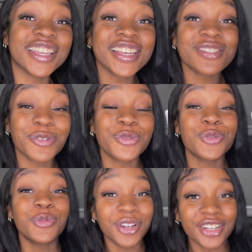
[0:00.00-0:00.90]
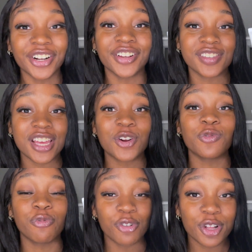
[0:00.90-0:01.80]
this will do wonders. It'll
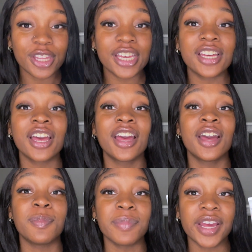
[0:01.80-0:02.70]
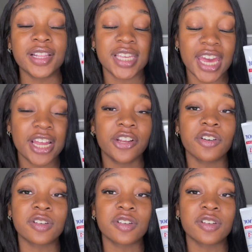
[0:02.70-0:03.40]
really maintain your